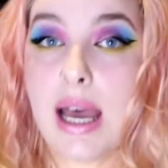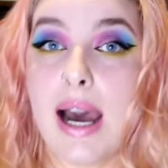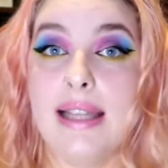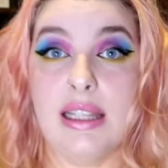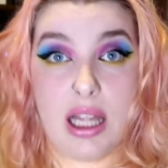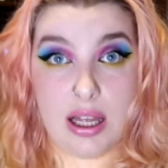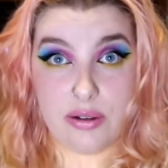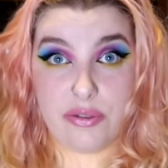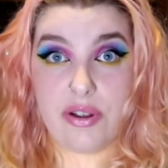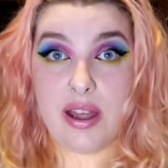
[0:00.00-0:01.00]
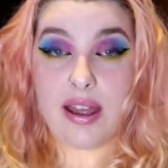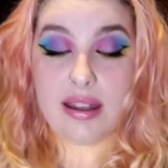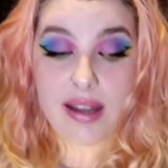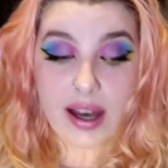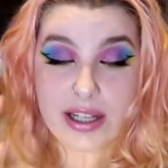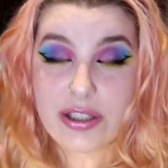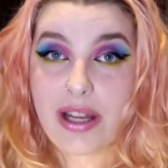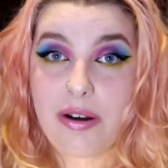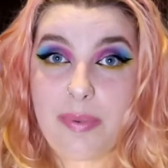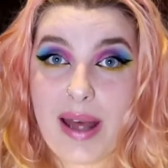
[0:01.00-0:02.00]
I love the
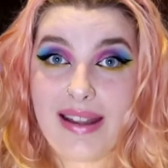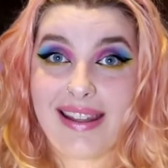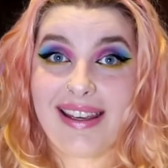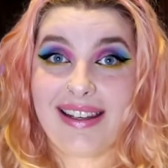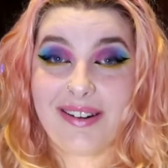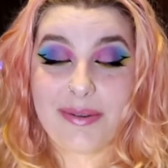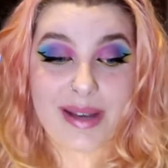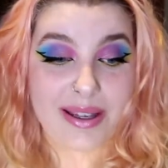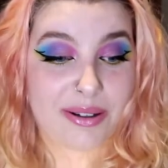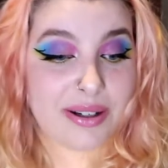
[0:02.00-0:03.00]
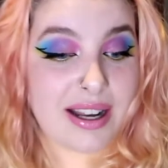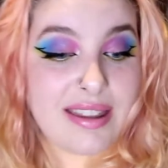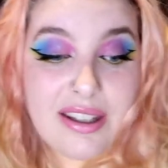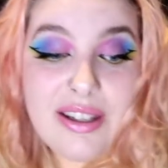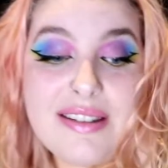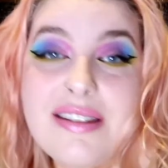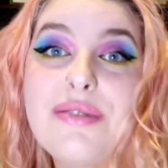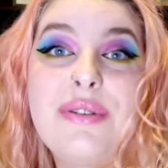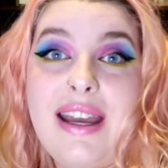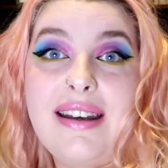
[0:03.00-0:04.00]
eyeshadow palette. Oh my god, I think you can
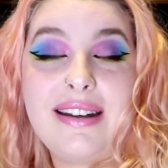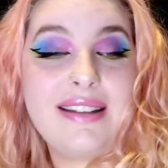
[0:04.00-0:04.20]
still get it.